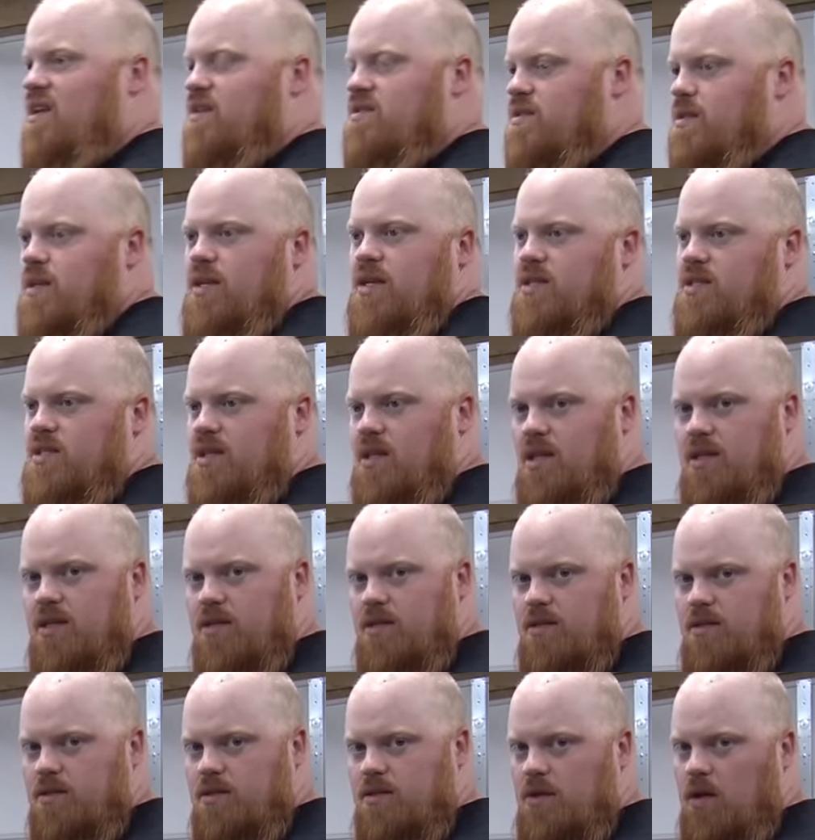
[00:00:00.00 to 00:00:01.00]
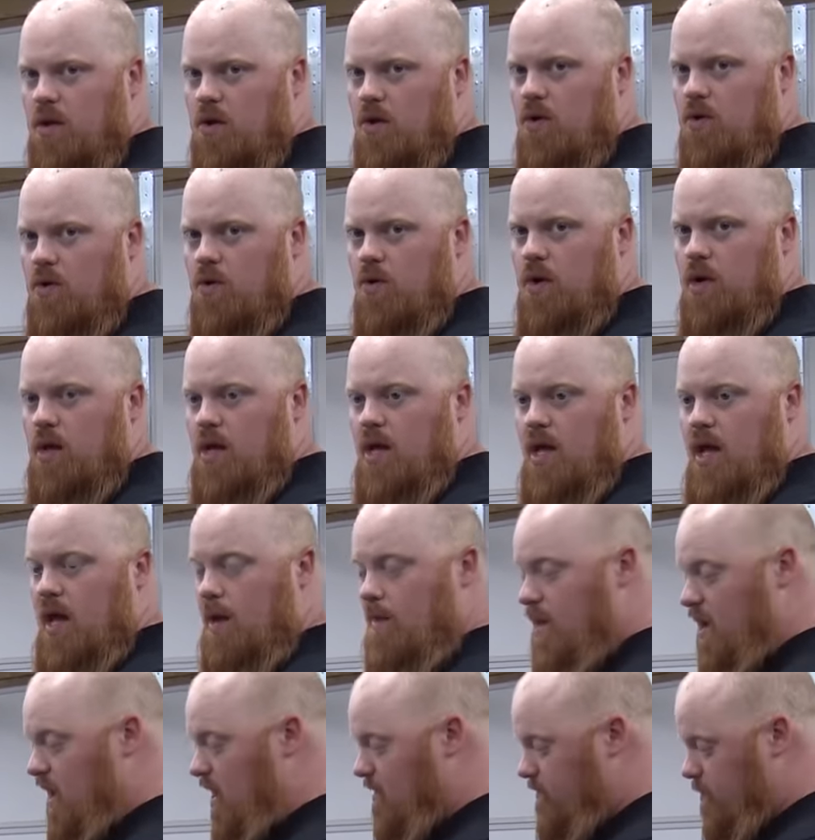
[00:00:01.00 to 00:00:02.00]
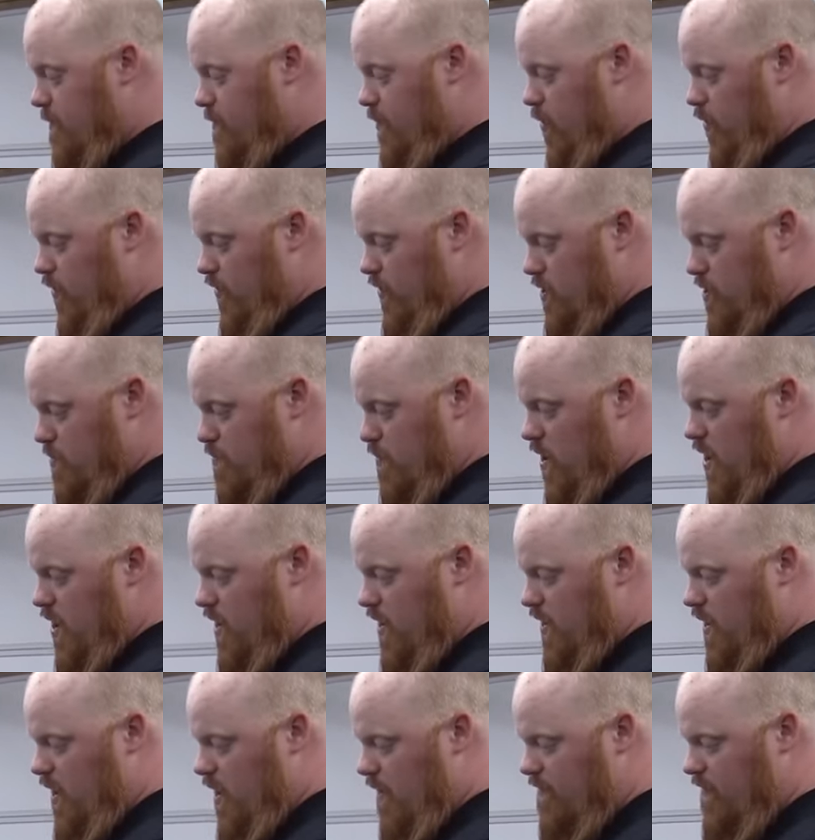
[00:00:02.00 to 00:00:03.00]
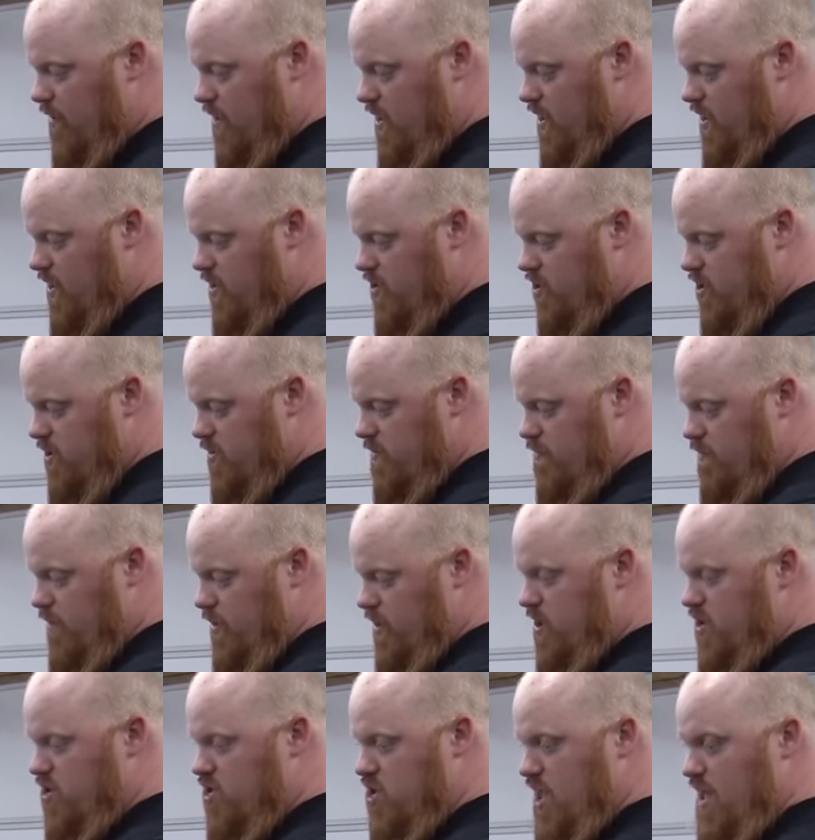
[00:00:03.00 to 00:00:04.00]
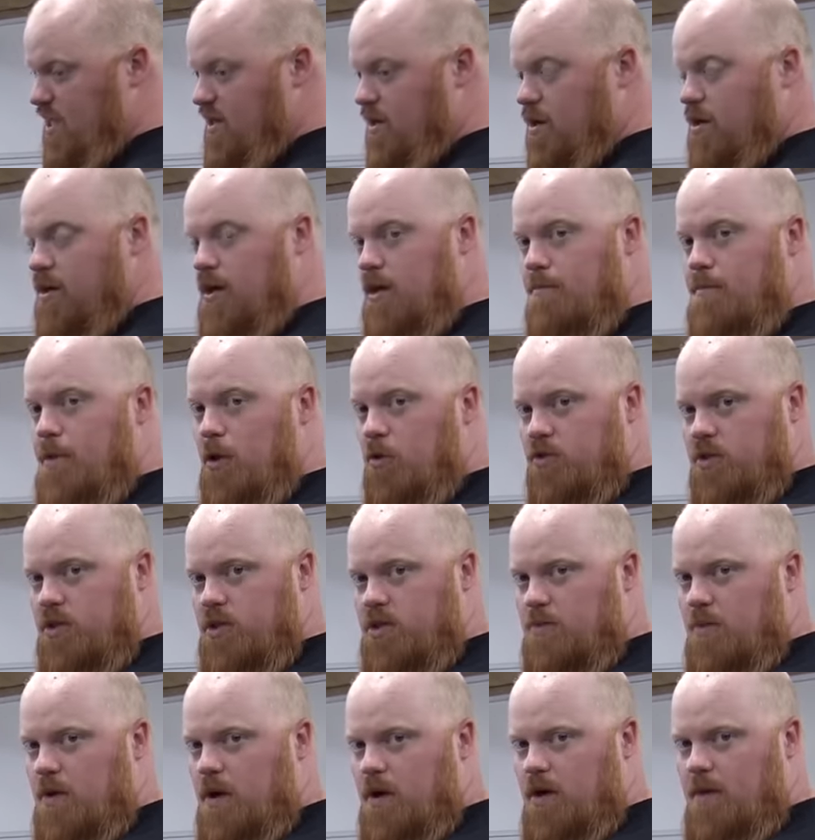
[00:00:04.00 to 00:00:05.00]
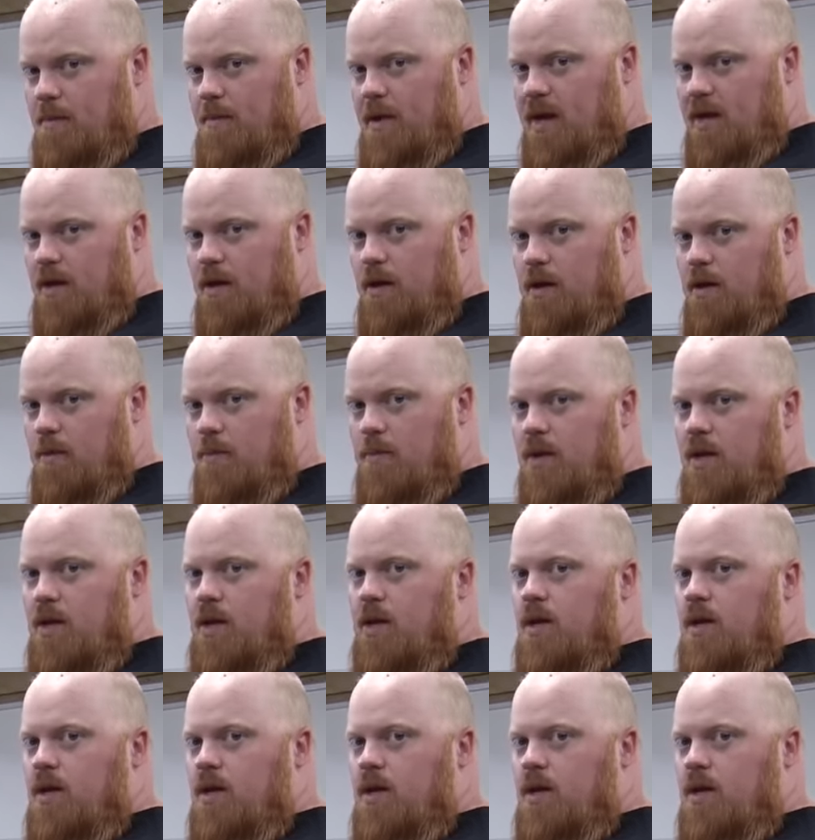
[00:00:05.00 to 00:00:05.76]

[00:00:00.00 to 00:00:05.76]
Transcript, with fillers: doesn't exist. So I may have to pull the sprocket off the engine, put the chain on it, bolt the sprocket back up,